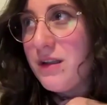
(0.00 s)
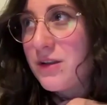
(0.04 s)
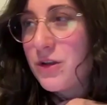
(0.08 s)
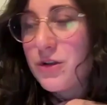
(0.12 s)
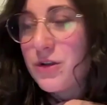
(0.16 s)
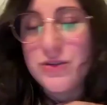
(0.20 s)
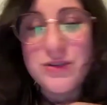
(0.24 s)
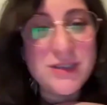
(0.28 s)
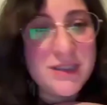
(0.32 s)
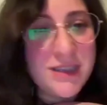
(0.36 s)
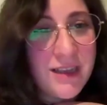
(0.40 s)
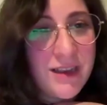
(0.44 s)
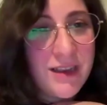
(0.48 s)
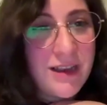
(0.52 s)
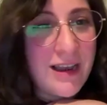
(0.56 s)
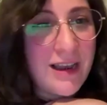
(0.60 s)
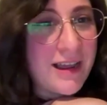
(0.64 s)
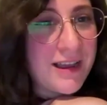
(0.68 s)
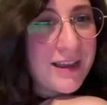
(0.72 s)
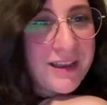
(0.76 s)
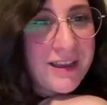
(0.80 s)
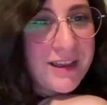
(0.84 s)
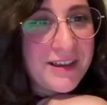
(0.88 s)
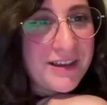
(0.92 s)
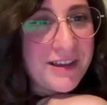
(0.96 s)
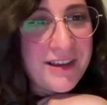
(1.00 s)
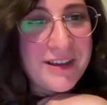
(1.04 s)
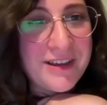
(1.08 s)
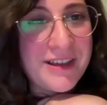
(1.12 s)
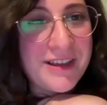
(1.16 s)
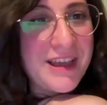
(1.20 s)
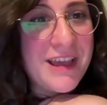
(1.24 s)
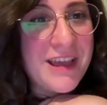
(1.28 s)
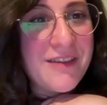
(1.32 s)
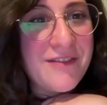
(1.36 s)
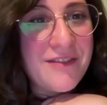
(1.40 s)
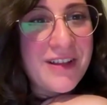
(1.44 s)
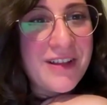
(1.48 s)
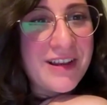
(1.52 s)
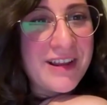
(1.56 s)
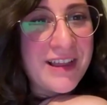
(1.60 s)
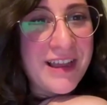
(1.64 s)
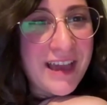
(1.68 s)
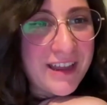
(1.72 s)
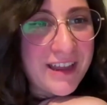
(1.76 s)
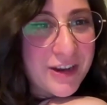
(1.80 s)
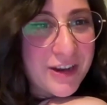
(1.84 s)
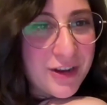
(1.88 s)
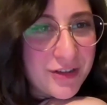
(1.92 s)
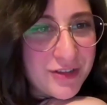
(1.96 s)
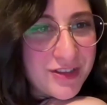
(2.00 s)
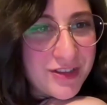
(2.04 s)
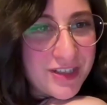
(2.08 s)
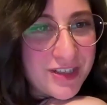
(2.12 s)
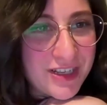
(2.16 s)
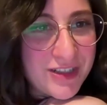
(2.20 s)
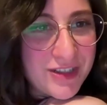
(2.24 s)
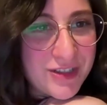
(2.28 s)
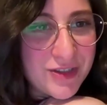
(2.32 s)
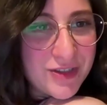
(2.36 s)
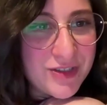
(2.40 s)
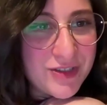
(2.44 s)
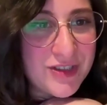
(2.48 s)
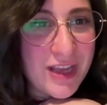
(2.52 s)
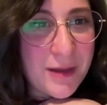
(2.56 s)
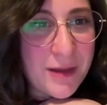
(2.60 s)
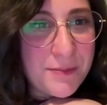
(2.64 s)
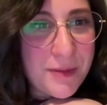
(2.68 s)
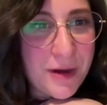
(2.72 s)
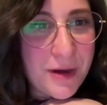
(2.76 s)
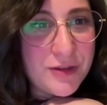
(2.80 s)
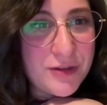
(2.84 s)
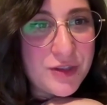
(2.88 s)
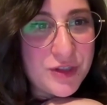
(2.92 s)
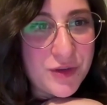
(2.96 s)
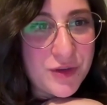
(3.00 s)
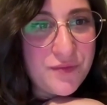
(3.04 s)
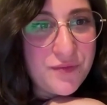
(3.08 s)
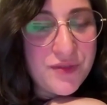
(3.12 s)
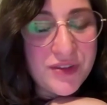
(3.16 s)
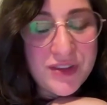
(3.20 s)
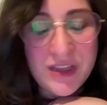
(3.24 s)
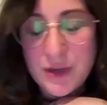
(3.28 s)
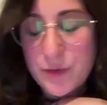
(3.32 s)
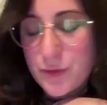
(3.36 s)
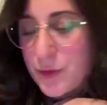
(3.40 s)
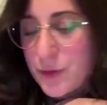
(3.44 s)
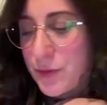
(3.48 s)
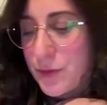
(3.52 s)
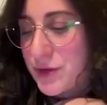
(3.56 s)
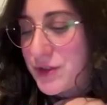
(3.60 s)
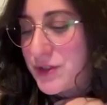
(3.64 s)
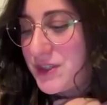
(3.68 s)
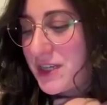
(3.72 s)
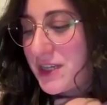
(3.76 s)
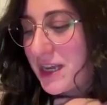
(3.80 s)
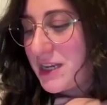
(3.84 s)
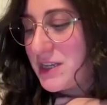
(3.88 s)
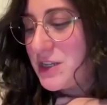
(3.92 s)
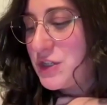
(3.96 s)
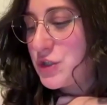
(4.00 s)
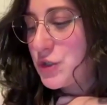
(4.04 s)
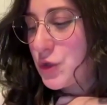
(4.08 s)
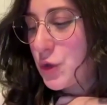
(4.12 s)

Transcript: get consensus about something that we were saying.